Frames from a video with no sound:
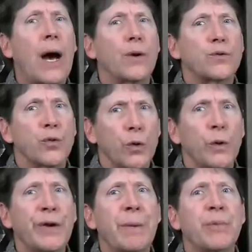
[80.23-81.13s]
Now,
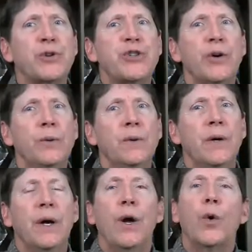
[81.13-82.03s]
rule number two,
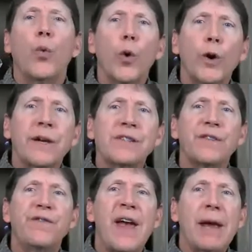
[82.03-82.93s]
work as
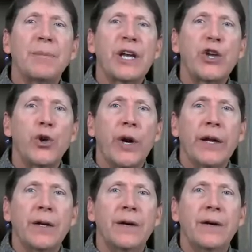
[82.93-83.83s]
a family
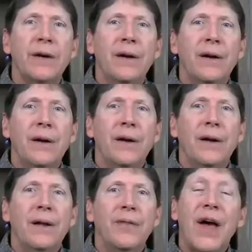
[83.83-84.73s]
unit.
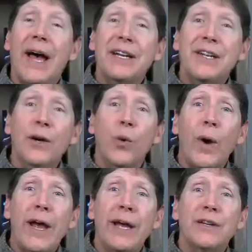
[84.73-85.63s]
The ideal
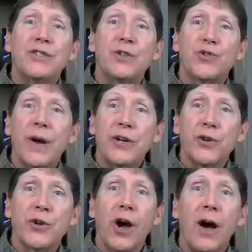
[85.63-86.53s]
way to train
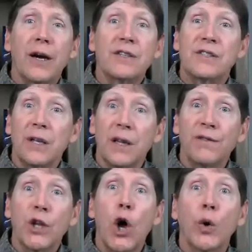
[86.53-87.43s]
your dog is to
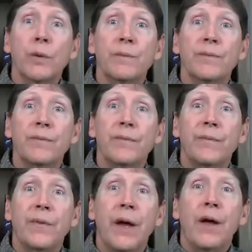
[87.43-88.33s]
live alone.
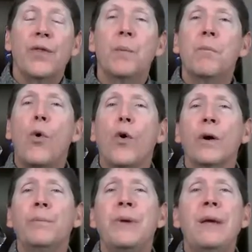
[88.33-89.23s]
The
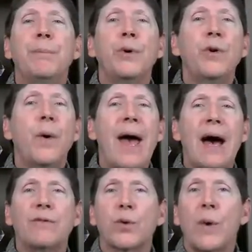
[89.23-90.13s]
more people you
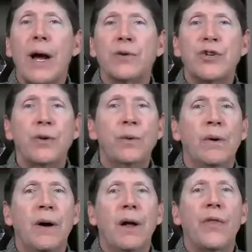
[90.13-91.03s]
have around
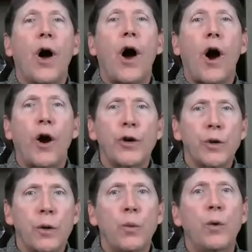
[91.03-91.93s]
you, the
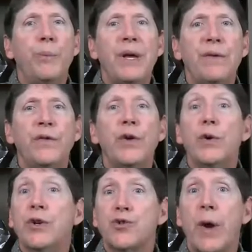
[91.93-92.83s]
harder it will be for
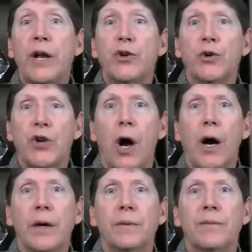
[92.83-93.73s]
you to train your
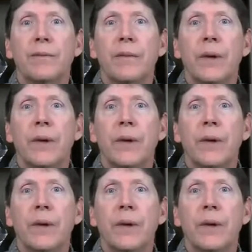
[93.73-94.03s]
dog.